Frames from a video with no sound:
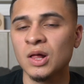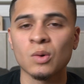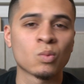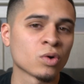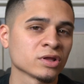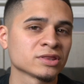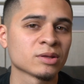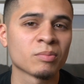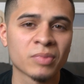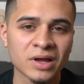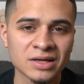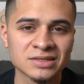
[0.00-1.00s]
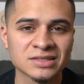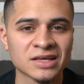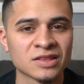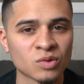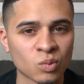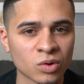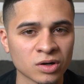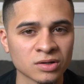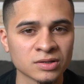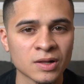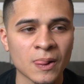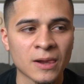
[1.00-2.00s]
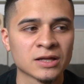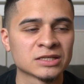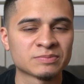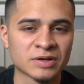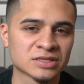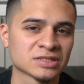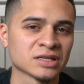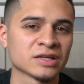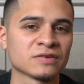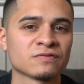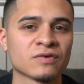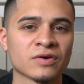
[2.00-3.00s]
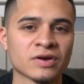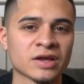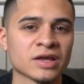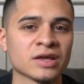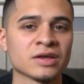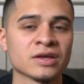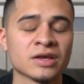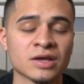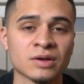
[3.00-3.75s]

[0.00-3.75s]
weren't the best in the world, especially for a